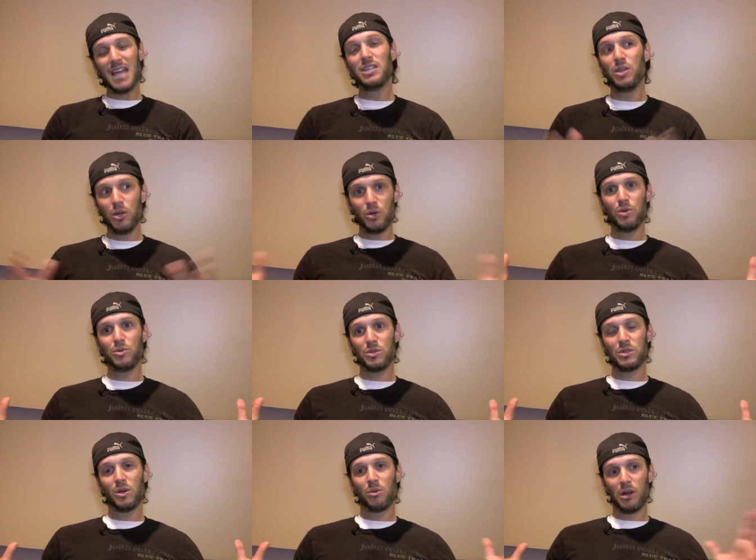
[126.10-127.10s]
I
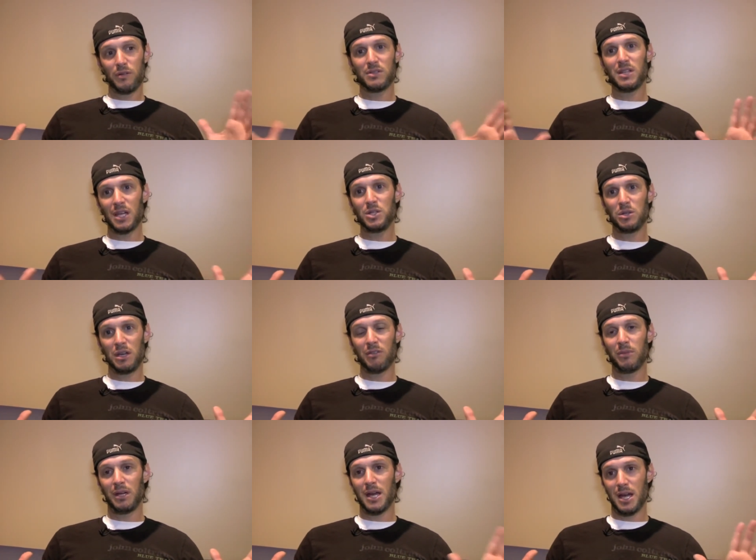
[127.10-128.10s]
use, whatever stage you
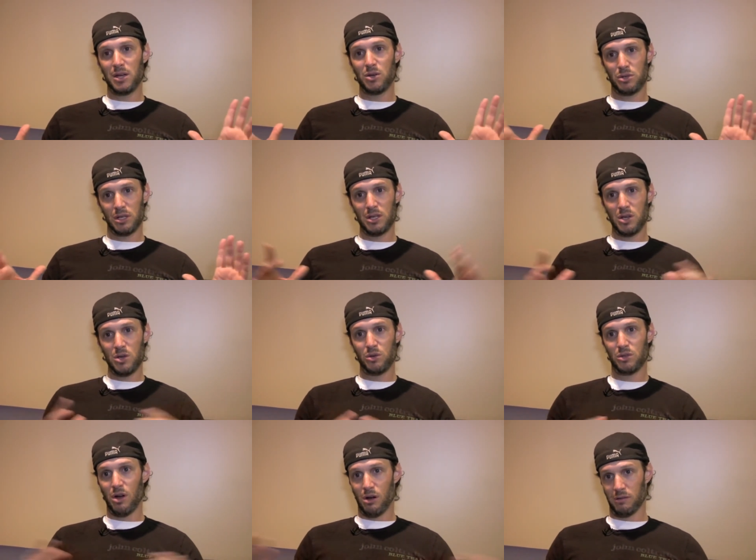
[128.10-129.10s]
give me, I usually
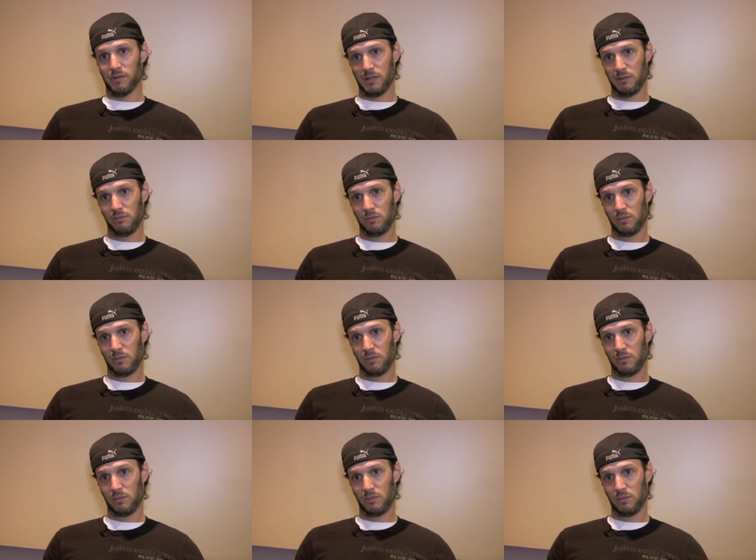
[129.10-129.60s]
use all of it.